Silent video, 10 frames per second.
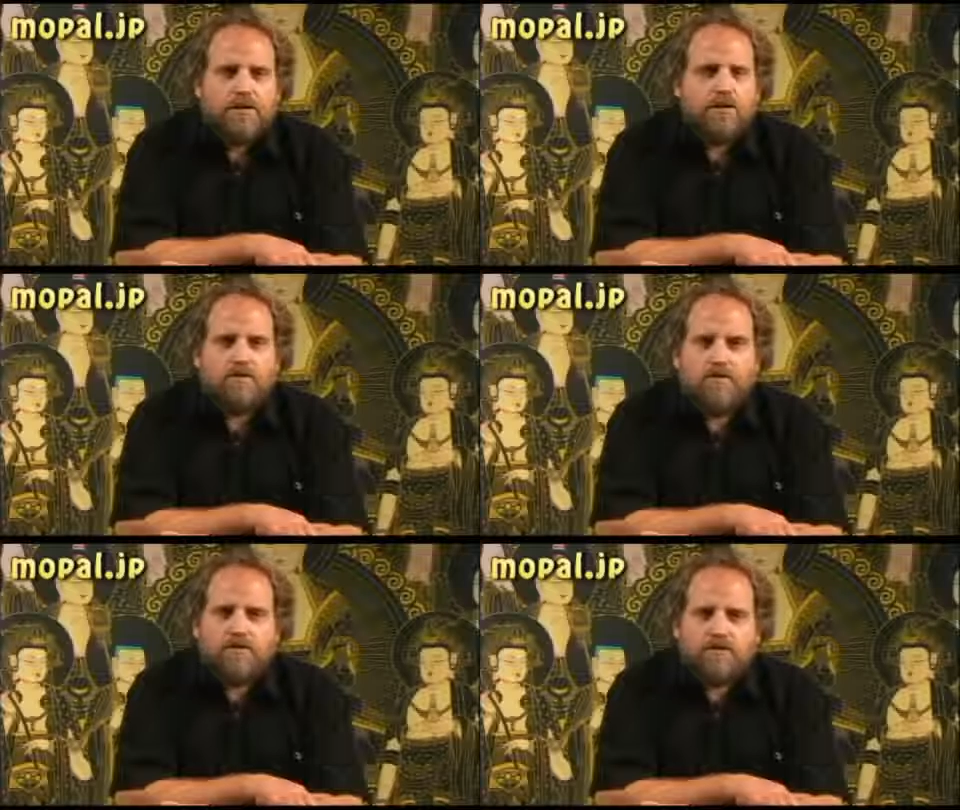
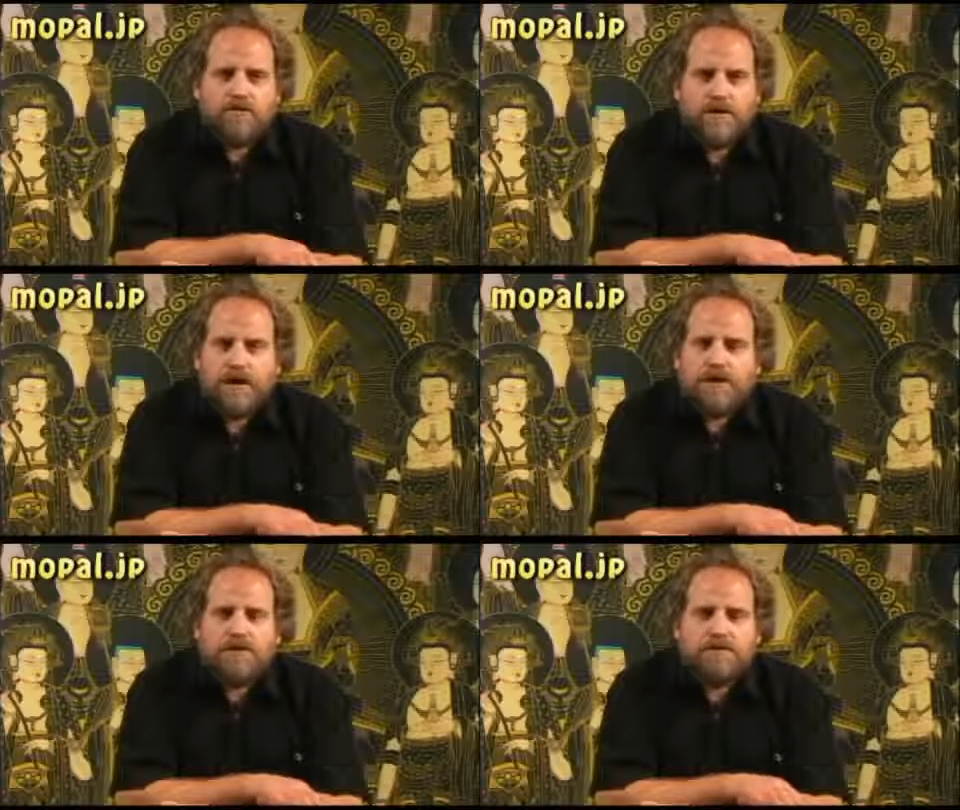you will
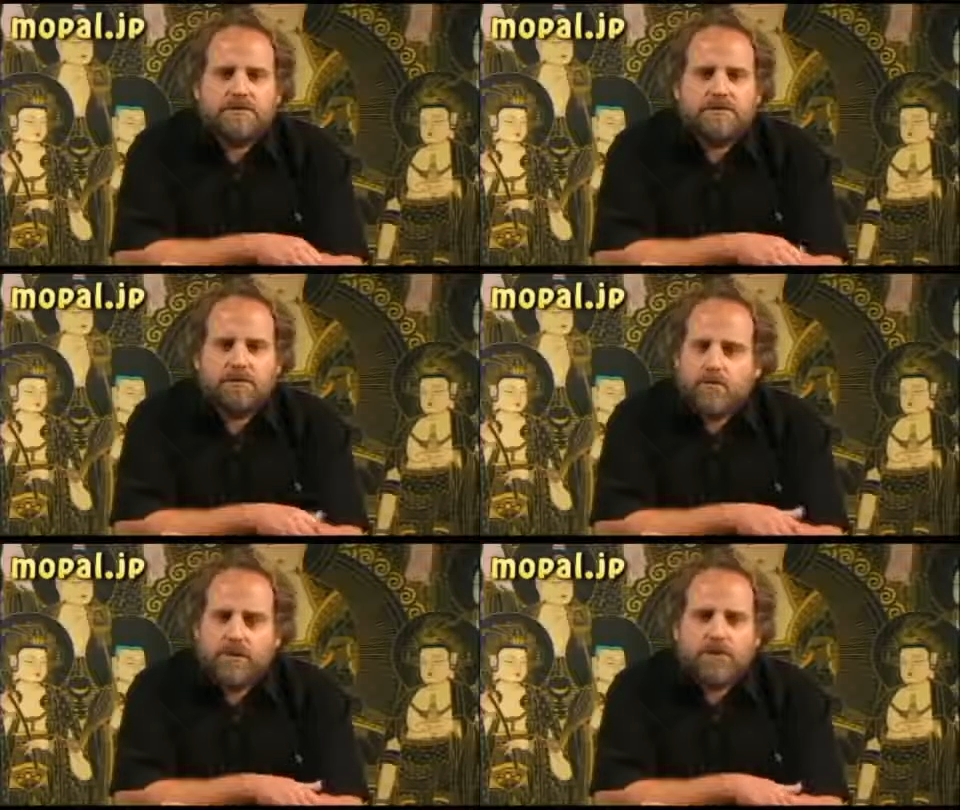find
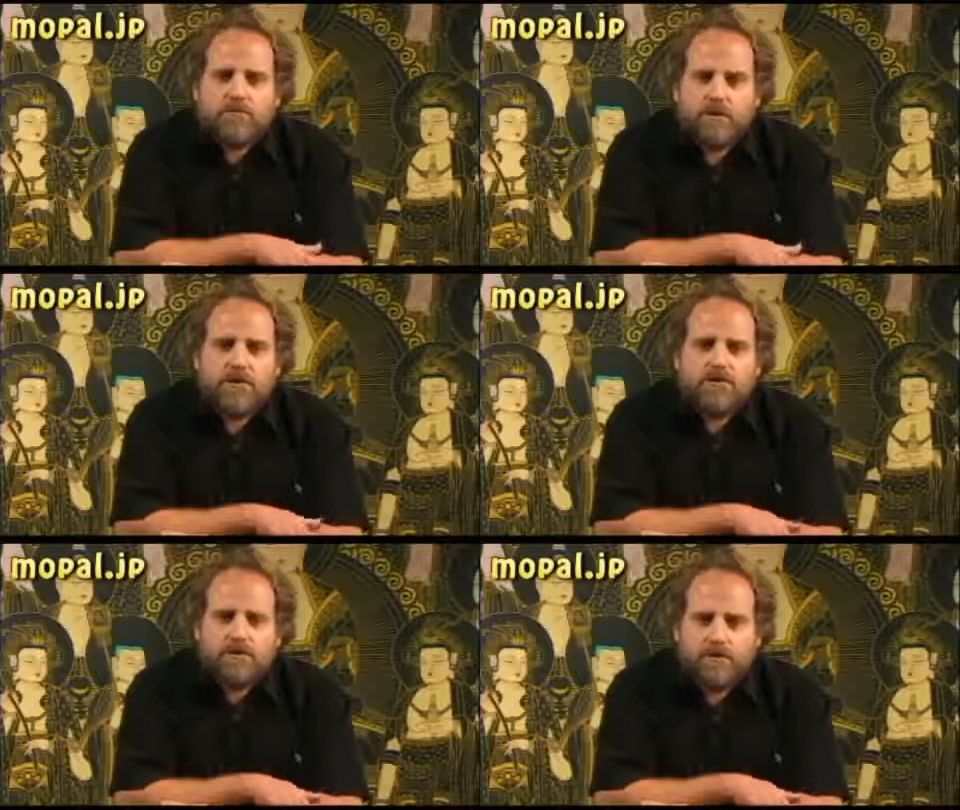so many
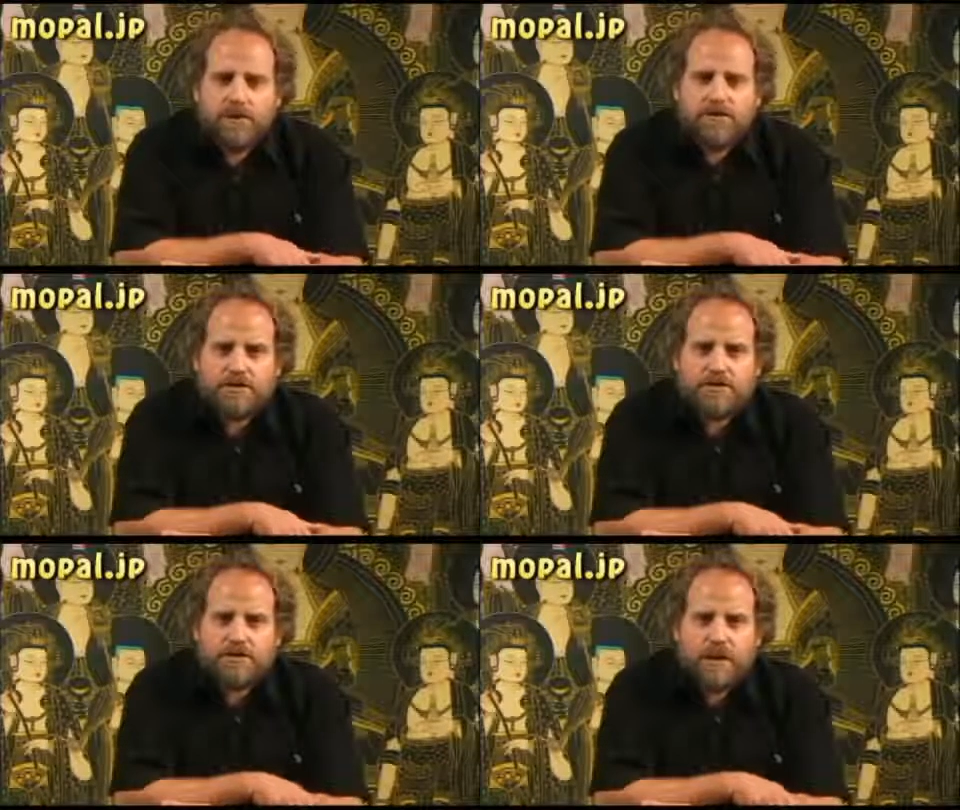wonderful things
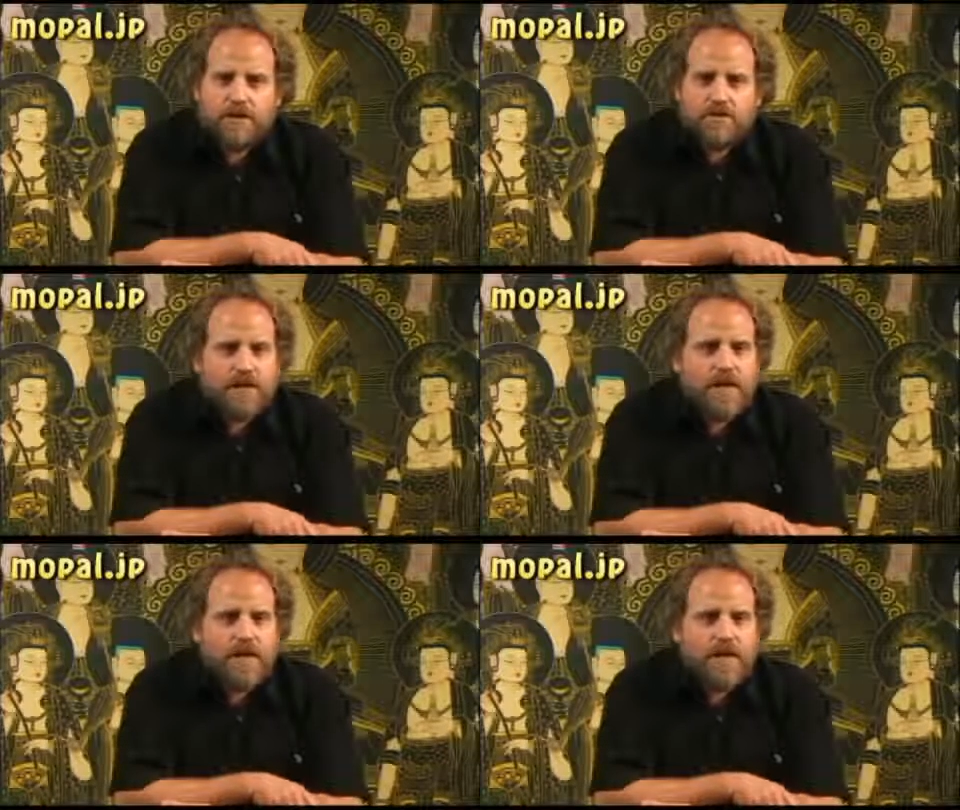in your lives.